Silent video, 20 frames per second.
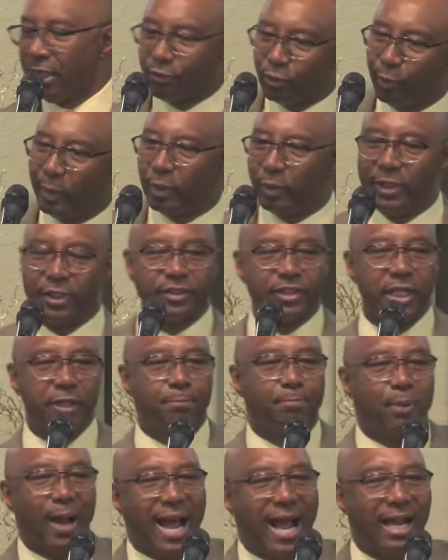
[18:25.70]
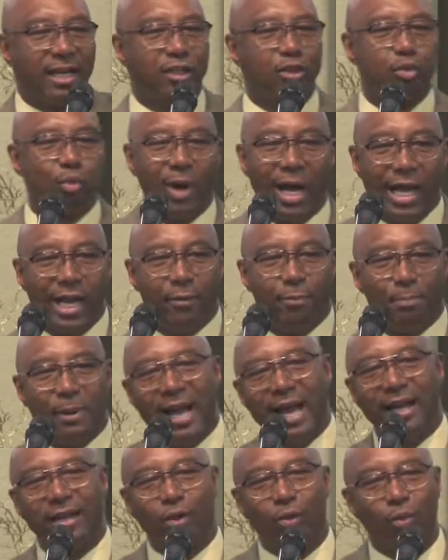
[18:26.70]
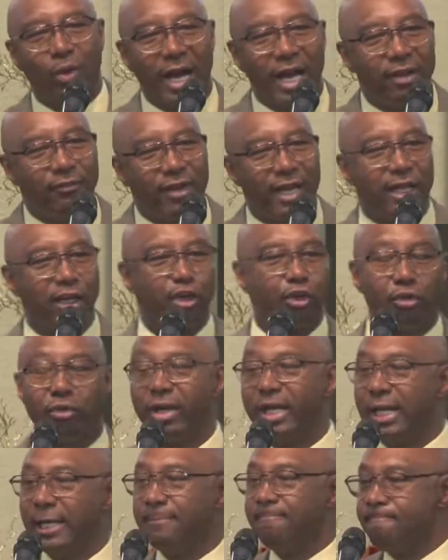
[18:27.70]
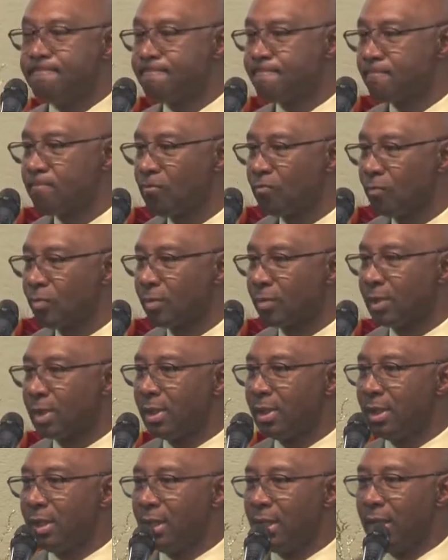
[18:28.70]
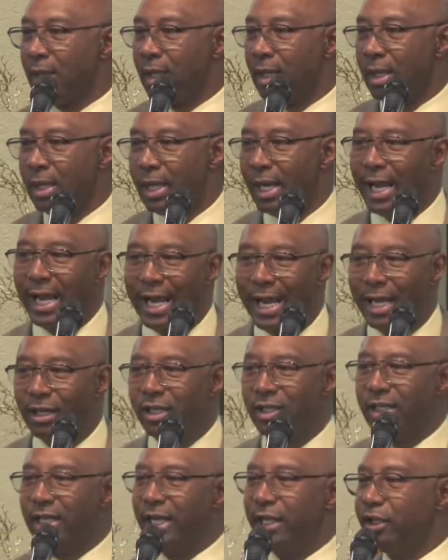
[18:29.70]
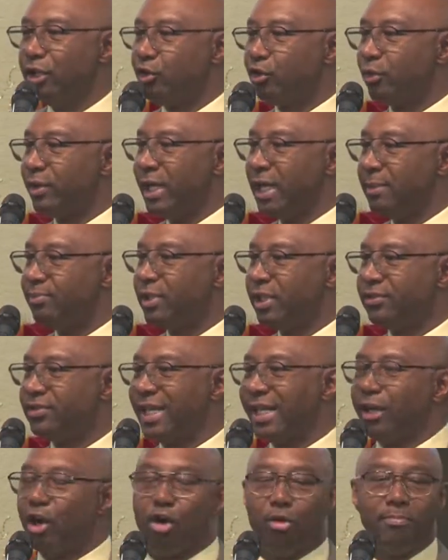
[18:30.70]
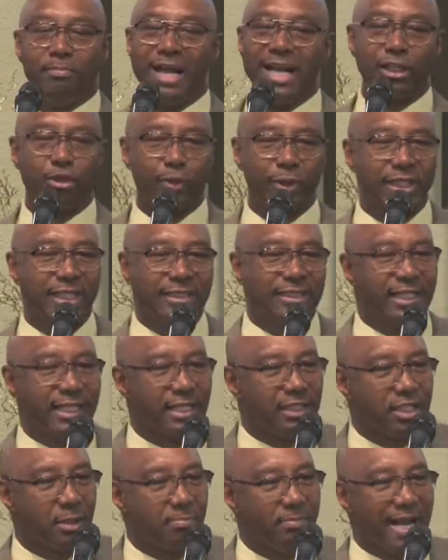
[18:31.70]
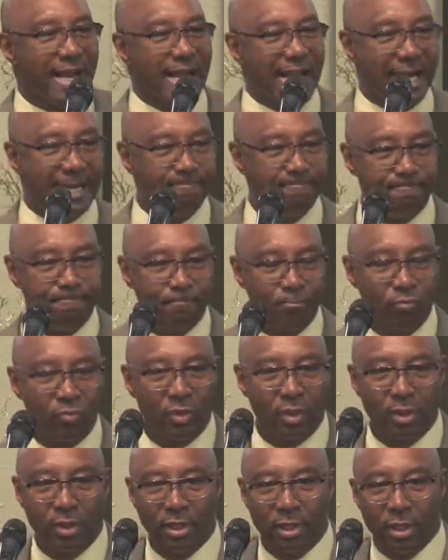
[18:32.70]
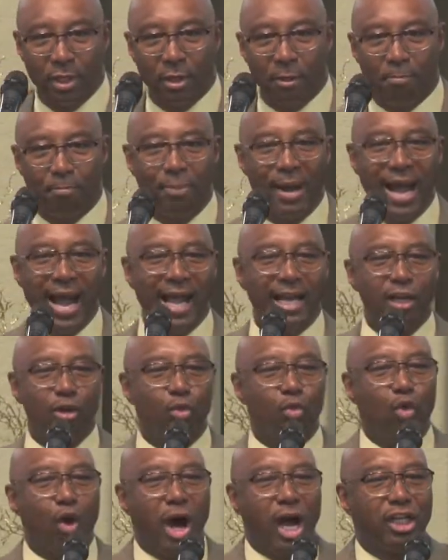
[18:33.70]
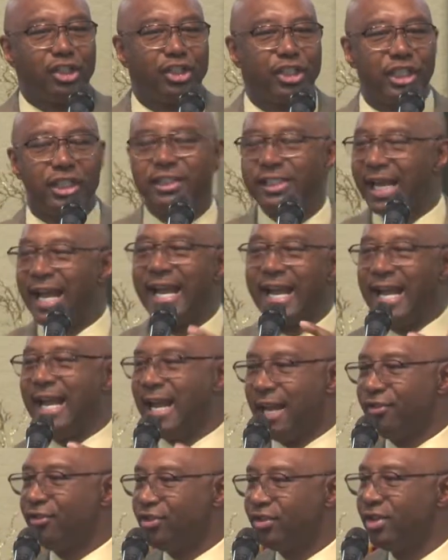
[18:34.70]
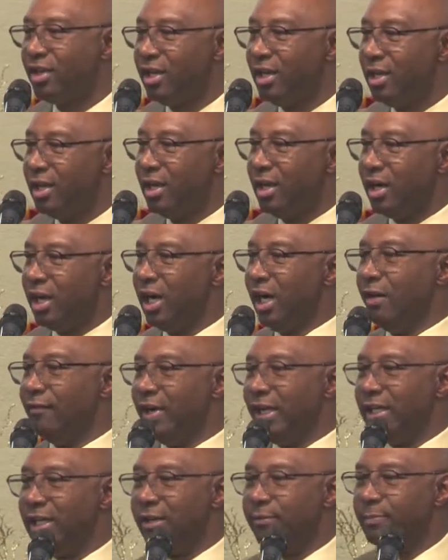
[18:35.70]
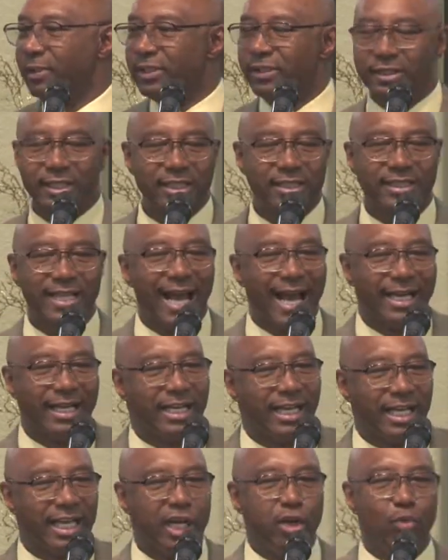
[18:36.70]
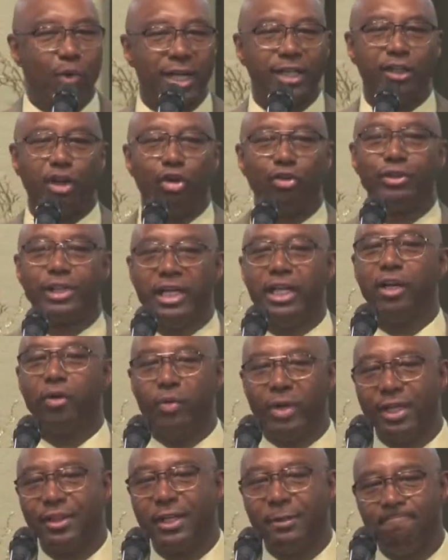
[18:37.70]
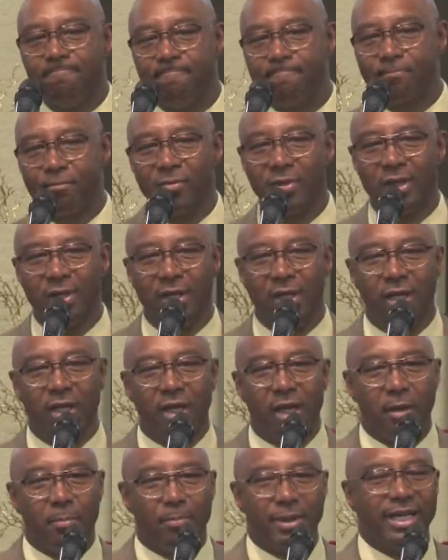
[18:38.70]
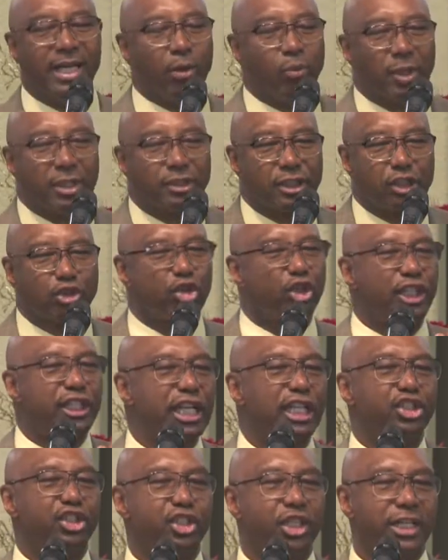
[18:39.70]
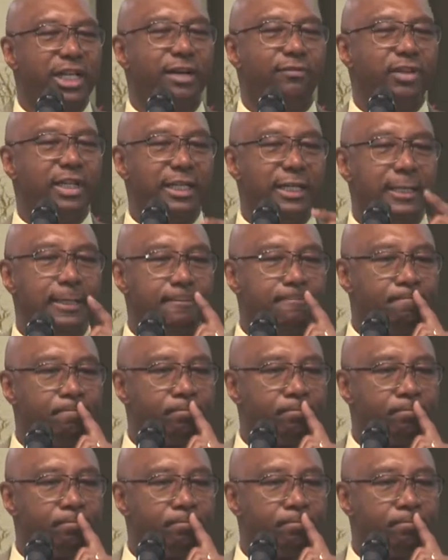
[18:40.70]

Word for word: went to see Pilate's wife. Pilate's wife had a dream. And in the dream, she said, Don't mess with this innocent man. Pilate washed his hands of it and decided that he wasn't going to deal with it. But it was a tradition every year